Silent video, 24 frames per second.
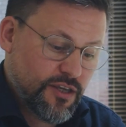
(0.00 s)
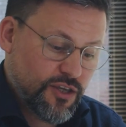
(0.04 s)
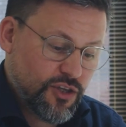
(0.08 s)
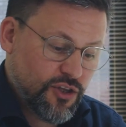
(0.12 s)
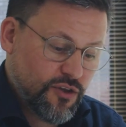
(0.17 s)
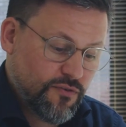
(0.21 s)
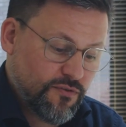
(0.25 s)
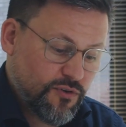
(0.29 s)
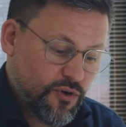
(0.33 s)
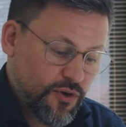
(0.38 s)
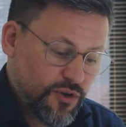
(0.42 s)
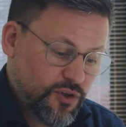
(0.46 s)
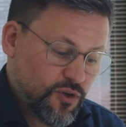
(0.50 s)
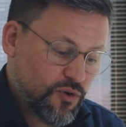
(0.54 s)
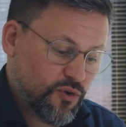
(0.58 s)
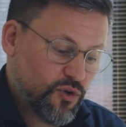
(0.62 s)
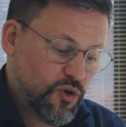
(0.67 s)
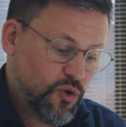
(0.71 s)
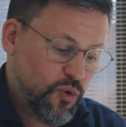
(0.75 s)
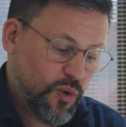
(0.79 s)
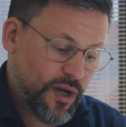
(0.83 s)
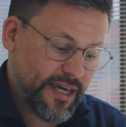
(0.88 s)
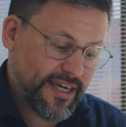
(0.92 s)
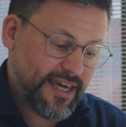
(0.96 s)
You've got your
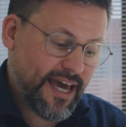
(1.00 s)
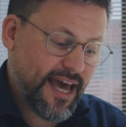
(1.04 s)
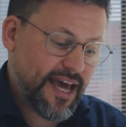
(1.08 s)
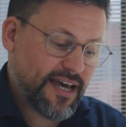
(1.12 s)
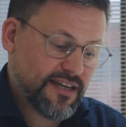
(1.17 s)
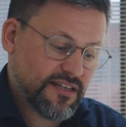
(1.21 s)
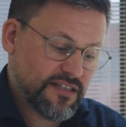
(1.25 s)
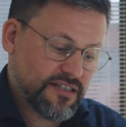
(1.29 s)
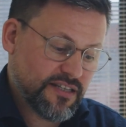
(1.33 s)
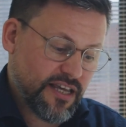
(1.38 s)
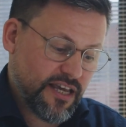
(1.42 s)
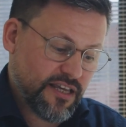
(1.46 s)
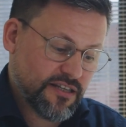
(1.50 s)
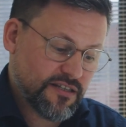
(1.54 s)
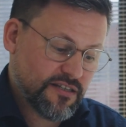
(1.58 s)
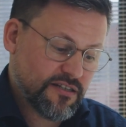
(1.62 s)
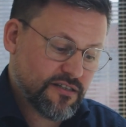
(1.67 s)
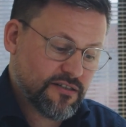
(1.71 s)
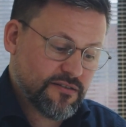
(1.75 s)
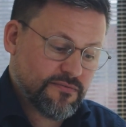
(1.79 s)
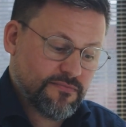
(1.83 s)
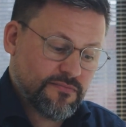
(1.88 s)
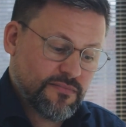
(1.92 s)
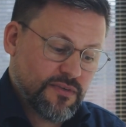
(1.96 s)
quick
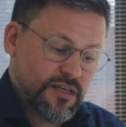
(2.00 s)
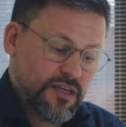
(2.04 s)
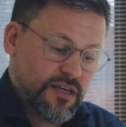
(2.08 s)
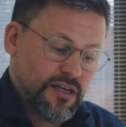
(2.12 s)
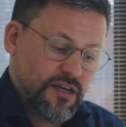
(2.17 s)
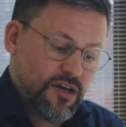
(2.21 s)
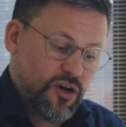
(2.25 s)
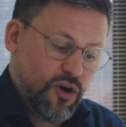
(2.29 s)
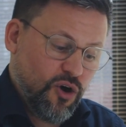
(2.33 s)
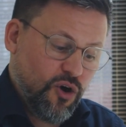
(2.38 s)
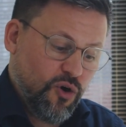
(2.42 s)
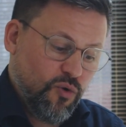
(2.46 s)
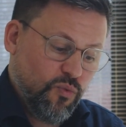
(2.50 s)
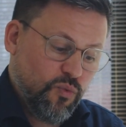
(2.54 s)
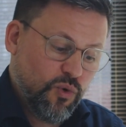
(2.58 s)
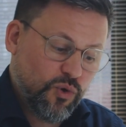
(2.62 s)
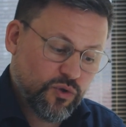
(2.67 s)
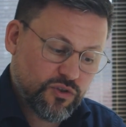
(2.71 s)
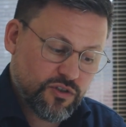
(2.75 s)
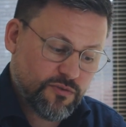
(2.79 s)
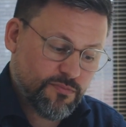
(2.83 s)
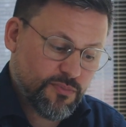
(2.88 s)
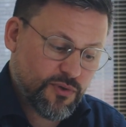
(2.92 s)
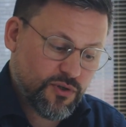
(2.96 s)
access hot
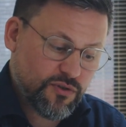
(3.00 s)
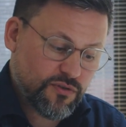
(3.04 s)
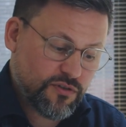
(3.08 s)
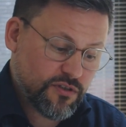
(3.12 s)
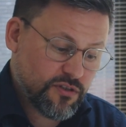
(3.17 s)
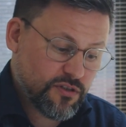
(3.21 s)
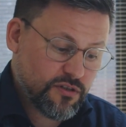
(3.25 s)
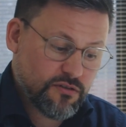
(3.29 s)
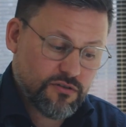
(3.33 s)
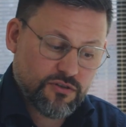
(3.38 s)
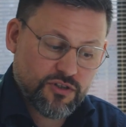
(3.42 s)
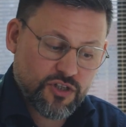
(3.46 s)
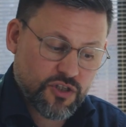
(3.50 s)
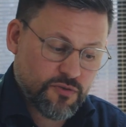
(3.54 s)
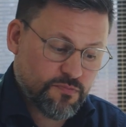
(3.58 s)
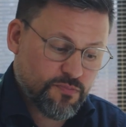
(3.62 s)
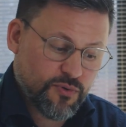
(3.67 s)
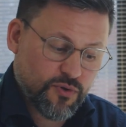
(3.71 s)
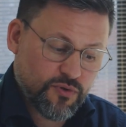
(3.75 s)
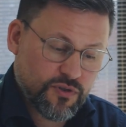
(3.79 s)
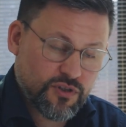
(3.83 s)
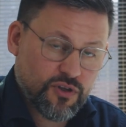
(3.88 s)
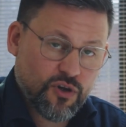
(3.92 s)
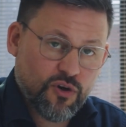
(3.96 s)
water boost, just
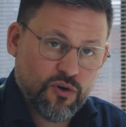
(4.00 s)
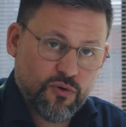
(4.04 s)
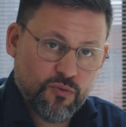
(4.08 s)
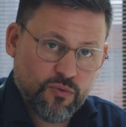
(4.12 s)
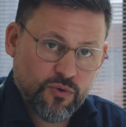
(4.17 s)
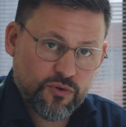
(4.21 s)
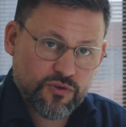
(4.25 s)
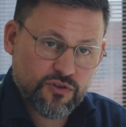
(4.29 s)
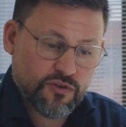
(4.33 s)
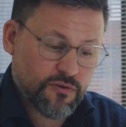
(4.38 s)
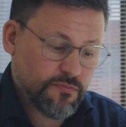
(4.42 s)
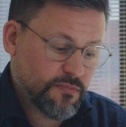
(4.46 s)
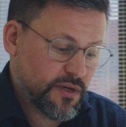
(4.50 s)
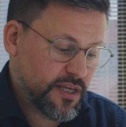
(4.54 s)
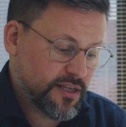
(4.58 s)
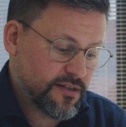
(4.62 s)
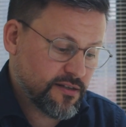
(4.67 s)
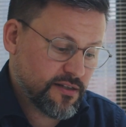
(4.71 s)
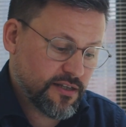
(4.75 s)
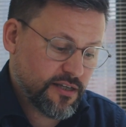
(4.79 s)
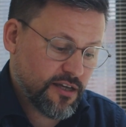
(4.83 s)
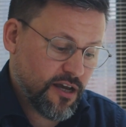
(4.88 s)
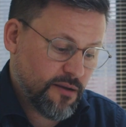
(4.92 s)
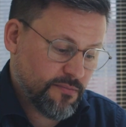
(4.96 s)
boost the hot water
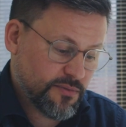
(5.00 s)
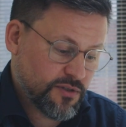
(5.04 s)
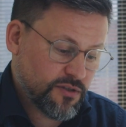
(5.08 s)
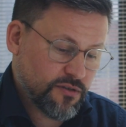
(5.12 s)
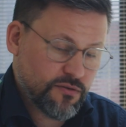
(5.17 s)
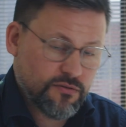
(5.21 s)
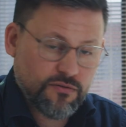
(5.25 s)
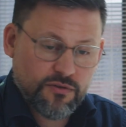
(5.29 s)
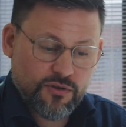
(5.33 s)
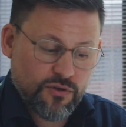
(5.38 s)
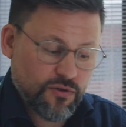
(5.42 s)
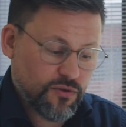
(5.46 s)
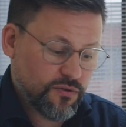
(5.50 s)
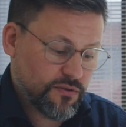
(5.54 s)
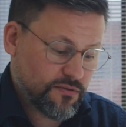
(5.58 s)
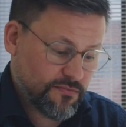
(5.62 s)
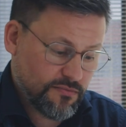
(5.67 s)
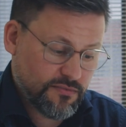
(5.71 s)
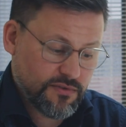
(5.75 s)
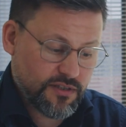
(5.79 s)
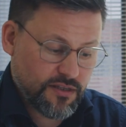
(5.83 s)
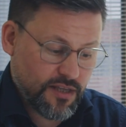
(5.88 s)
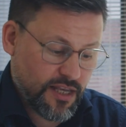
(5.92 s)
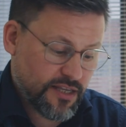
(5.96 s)
immediately up to your
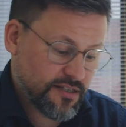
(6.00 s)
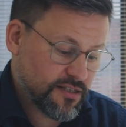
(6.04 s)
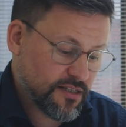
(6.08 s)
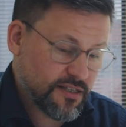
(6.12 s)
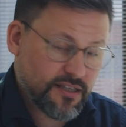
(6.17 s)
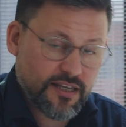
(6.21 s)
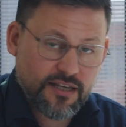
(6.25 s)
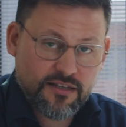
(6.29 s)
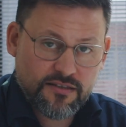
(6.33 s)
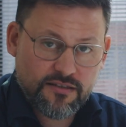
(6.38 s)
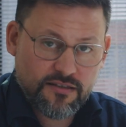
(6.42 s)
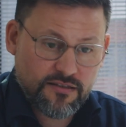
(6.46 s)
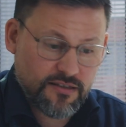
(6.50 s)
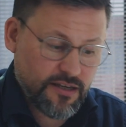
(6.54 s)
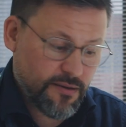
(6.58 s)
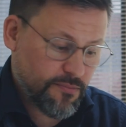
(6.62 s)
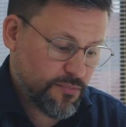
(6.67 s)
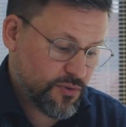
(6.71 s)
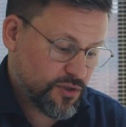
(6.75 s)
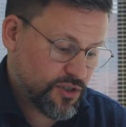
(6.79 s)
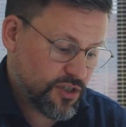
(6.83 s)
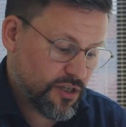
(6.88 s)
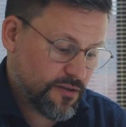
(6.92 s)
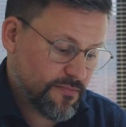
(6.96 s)
designated
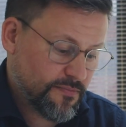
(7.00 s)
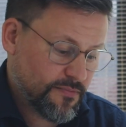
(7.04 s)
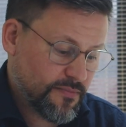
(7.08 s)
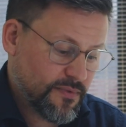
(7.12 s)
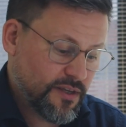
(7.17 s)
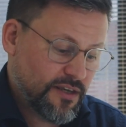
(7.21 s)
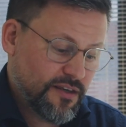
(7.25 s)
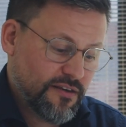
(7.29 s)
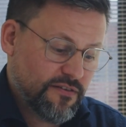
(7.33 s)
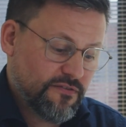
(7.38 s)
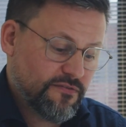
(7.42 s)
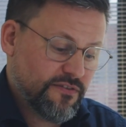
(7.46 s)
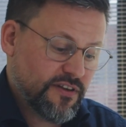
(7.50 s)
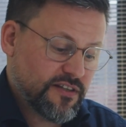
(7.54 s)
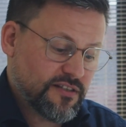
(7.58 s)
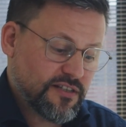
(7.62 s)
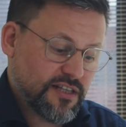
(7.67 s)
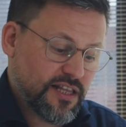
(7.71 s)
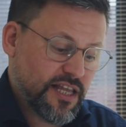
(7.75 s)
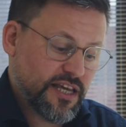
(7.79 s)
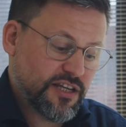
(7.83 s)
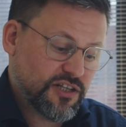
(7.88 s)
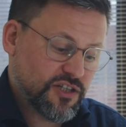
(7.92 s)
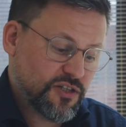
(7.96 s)
temperature.
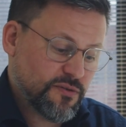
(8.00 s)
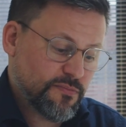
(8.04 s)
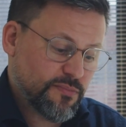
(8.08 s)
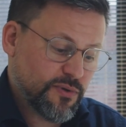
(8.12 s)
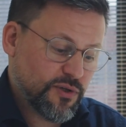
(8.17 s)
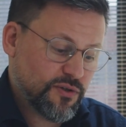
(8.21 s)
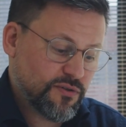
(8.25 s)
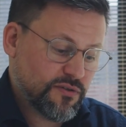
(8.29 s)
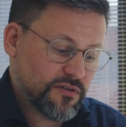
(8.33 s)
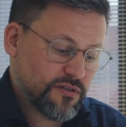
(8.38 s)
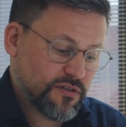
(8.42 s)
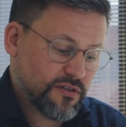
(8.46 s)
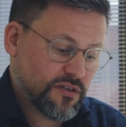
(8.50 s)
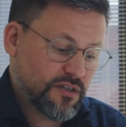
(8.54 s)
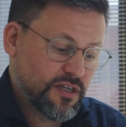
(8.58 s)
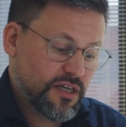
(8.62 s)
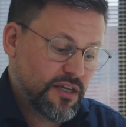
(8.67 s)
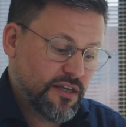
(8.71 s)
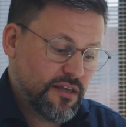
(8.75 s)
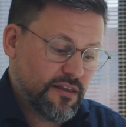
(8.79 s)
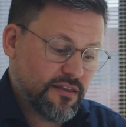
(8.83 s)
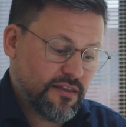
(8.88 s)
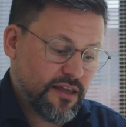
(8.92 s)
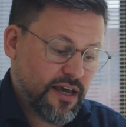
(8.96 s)
Ventilation boost,
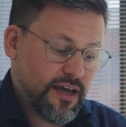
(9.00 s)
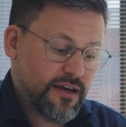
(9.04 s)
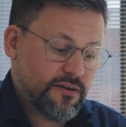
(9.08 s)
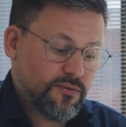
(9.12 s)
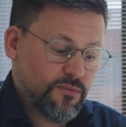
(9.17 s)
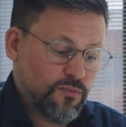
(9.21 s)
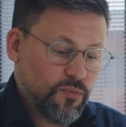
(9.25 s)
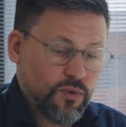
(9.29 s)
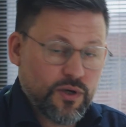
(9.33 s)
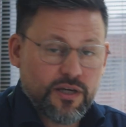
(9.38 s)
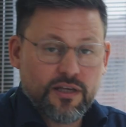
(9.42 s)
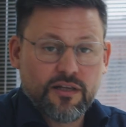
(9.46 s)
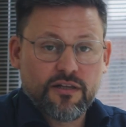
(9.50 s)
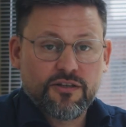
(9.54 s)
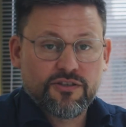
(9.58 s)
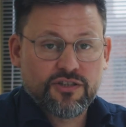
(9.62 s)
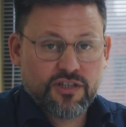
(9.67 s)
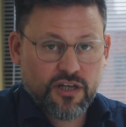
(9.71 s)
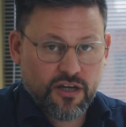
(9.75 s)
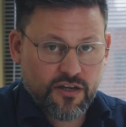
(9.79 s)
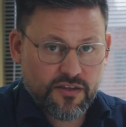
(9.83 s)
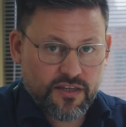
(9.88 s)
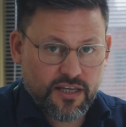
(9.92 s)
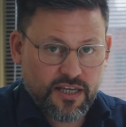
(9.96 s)
that will
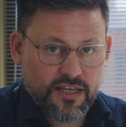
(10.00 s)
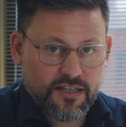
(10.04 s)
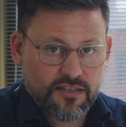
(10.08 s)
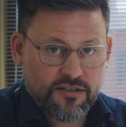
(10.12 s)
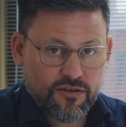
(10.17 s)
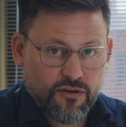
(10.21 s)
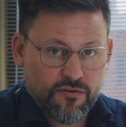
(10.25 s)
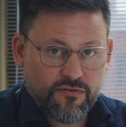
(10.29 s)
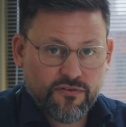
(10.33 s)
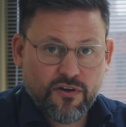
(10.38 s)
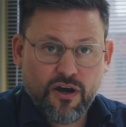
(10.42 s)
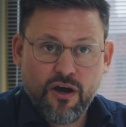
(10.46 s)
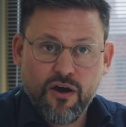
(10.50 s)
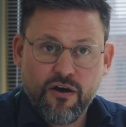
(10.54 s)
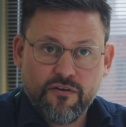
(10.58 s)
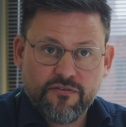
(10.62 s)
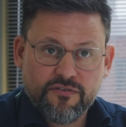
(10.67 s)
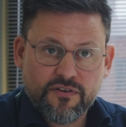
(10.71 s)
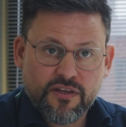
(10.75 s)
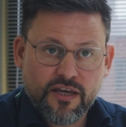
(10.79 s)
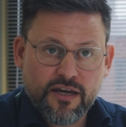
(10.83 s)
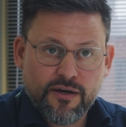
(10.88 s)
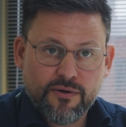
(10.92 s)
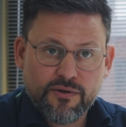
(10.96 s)
turn the heating off for half
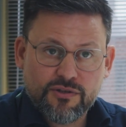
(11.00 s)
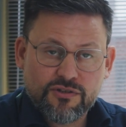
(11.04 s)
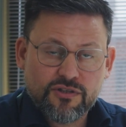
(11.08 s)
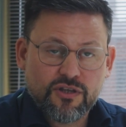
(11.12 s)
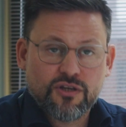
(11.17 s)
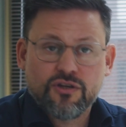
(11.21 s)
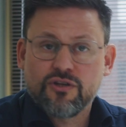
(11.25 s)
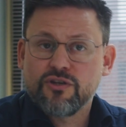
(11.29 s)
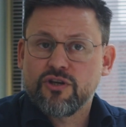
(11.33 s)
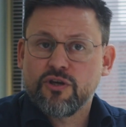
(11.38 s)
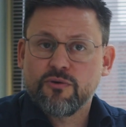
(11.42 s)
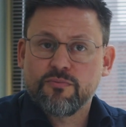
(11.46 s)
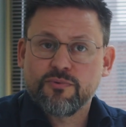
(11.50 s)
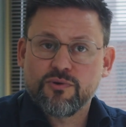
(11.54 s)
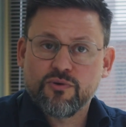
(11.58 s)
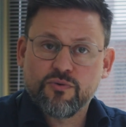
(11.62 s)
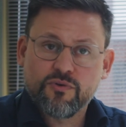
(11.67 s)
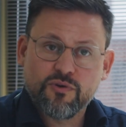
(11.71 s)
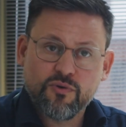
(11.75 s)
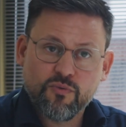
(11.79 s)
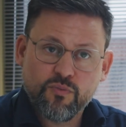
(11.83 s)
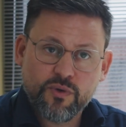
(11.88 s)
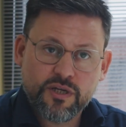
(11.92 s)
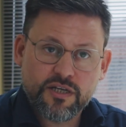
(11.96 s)
an hour so you can open all
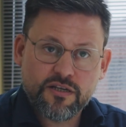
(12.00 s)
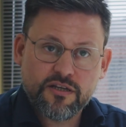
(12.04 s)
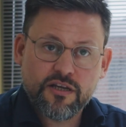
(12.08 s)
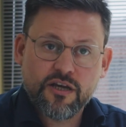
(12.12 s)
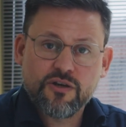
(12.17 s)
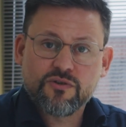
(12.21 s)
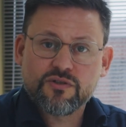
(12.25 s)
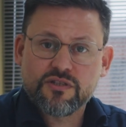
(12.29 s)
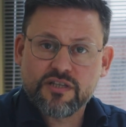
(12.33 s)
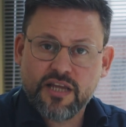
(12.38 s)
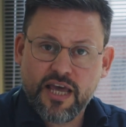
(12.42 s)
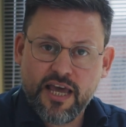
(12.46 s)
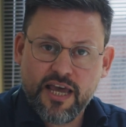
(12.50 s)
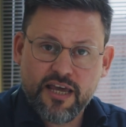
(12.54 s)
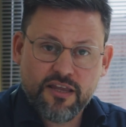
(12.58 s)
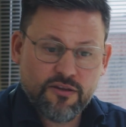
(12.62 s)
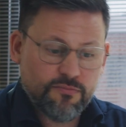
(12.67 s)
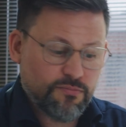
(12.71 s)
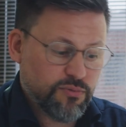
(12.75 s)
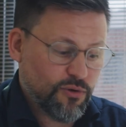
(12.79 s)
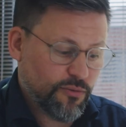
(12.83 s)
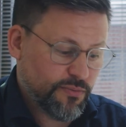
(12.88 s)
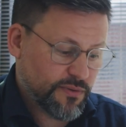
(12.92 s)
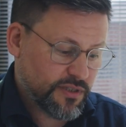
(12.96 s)
your windows and air the
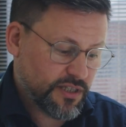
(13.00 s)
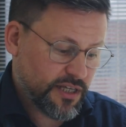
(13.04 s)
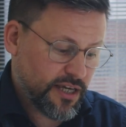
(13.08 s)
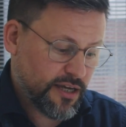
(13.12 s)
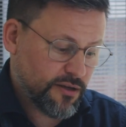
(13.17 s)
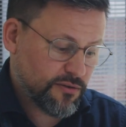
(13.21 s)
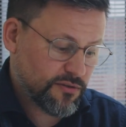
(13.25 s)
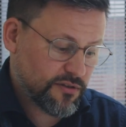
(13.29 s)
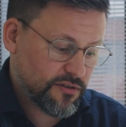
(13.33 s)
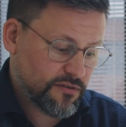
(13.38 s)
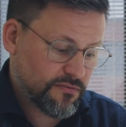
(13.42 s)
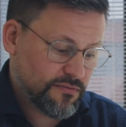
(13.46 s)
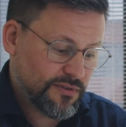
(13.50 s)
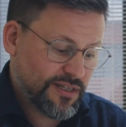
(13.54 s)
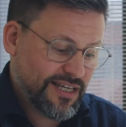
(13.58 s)
property out.